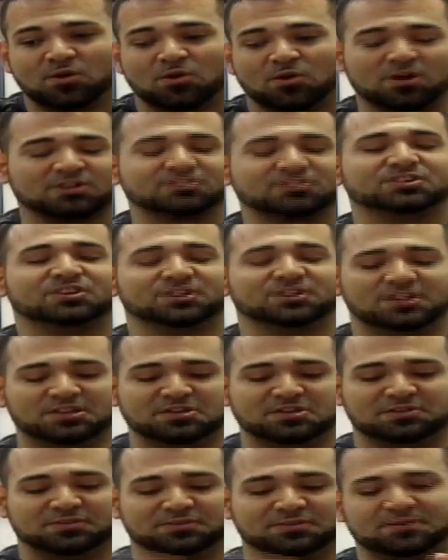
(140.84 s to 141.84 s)
Or else
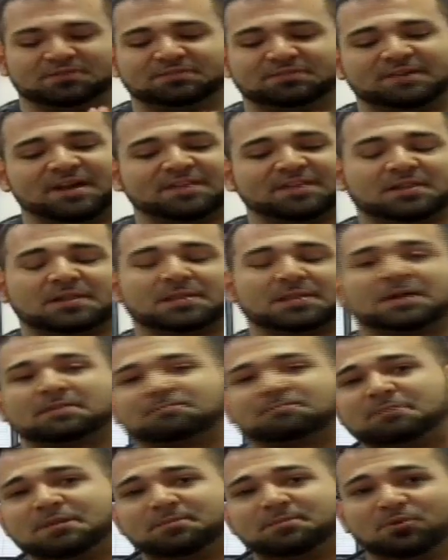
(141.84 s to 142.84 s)
you'll find that a lot
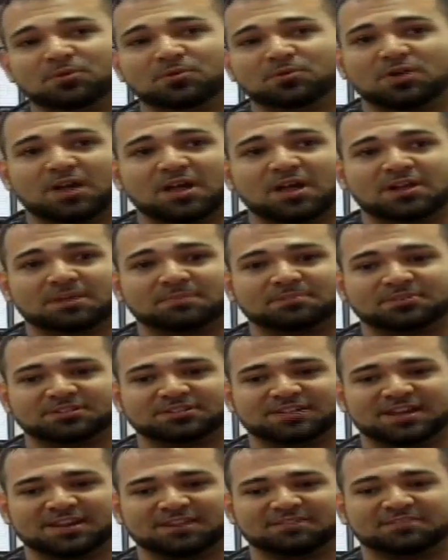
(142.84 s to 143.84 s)
of people will end up
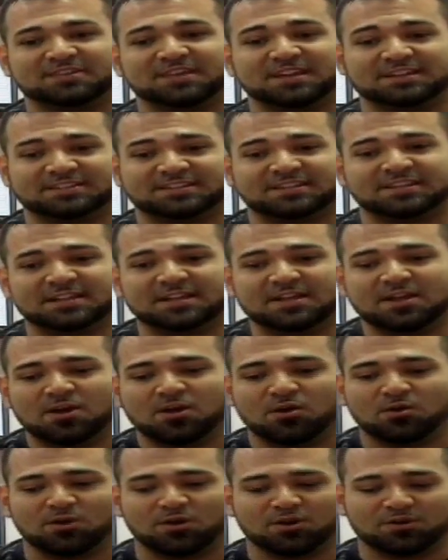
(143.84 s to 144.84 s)
just kind of guessing,
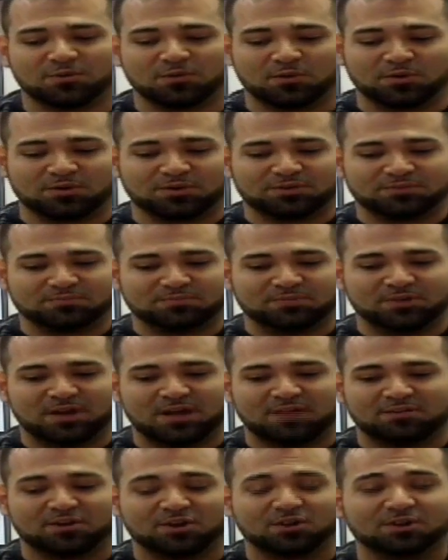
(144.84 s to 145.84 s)
or
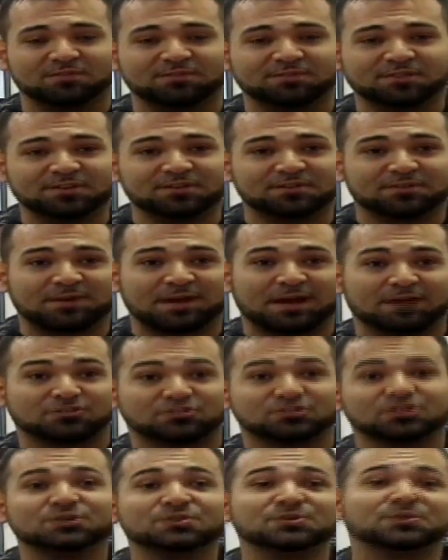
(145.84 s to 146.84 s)
they'll have a good feel for how
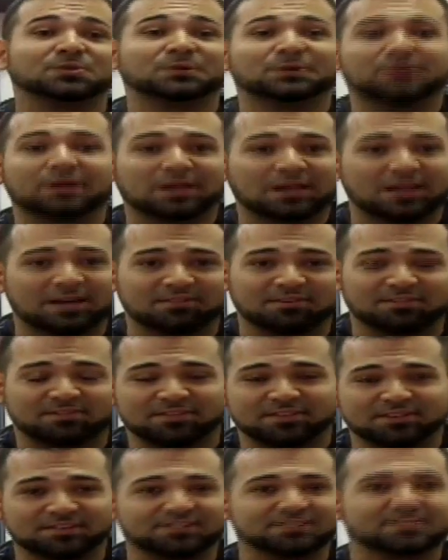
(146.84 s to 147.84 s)
2/3 clave
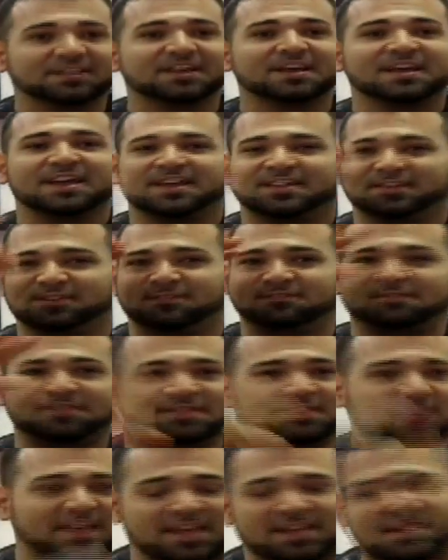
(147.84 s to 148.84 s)
feels, and they'll
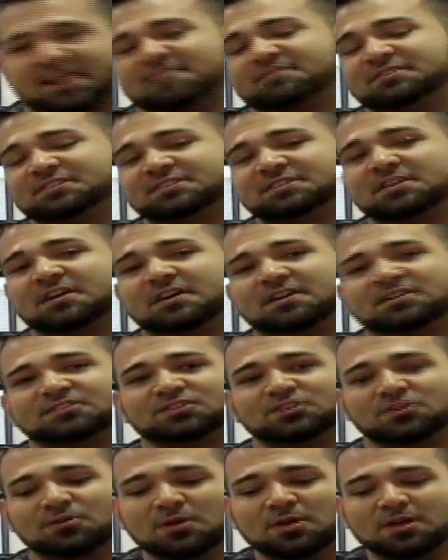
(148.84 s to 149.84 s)
fit that in every song.
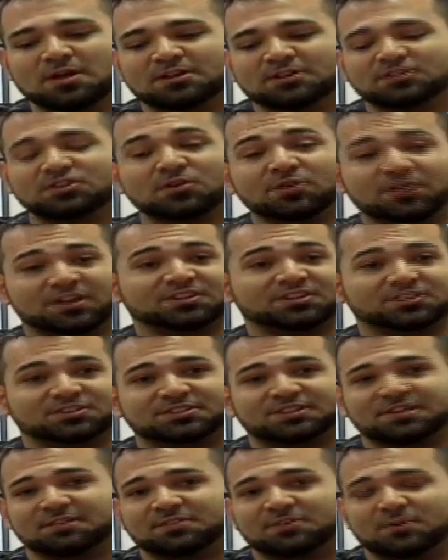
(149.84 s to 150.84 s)
So don't kid
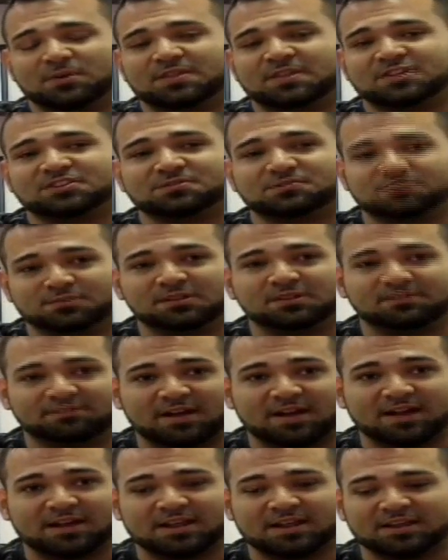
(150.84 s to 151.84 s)
yourself. The way that you really
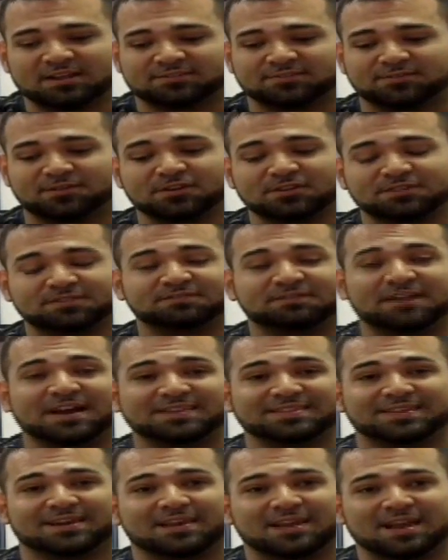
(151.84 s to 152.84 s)
find it is first
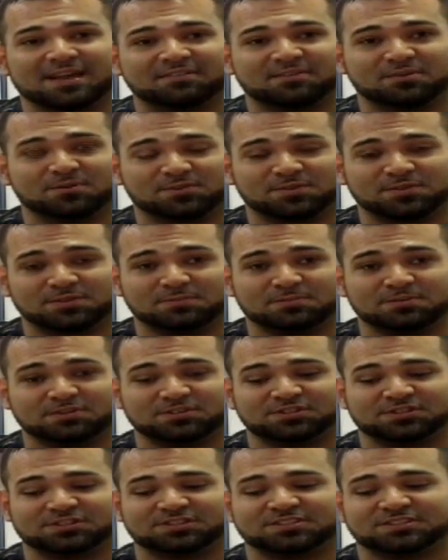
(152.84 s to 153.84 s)
find the clave within the
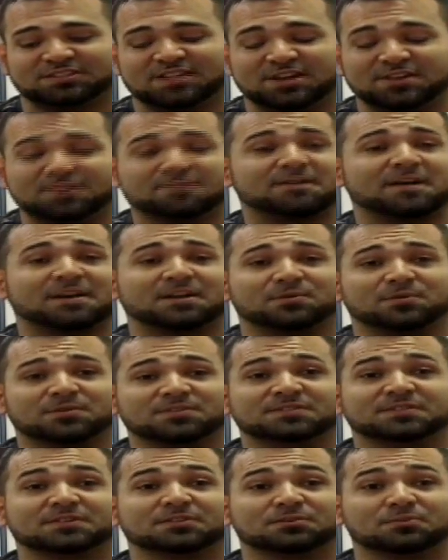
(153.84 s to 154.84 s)
music. This is how you find it
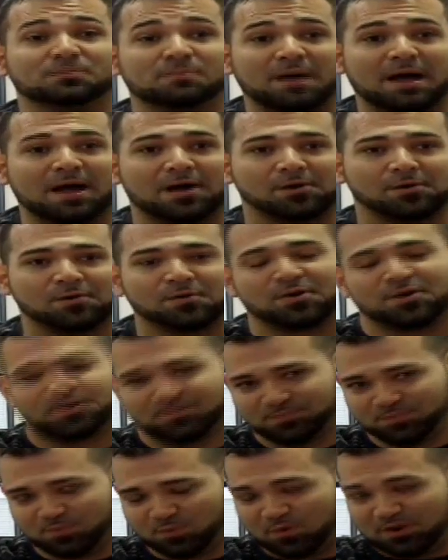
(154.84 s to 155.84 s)
within the tumbao,
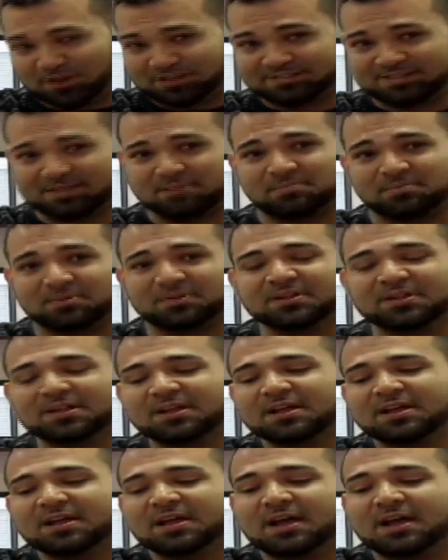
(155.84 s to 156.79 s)
or one example.